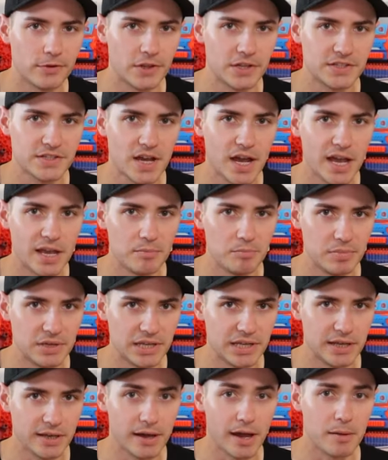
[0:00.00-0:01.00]
for the time
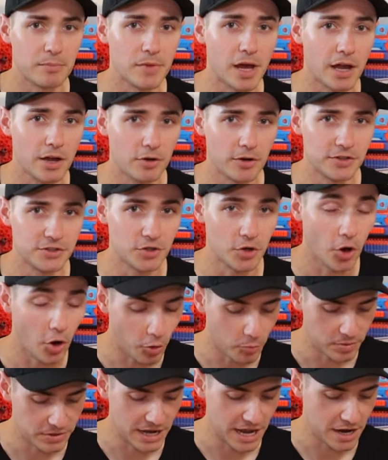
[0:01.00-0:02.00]
being, I'm not going to
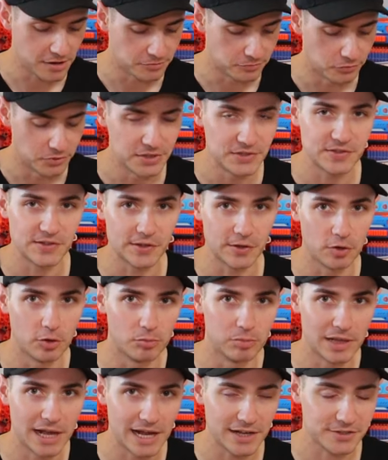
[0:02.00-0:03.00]
open every single
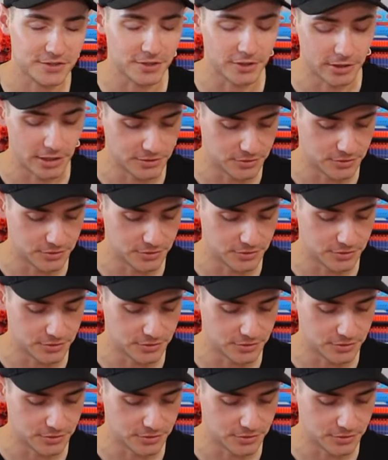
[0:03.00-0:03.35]
blaster.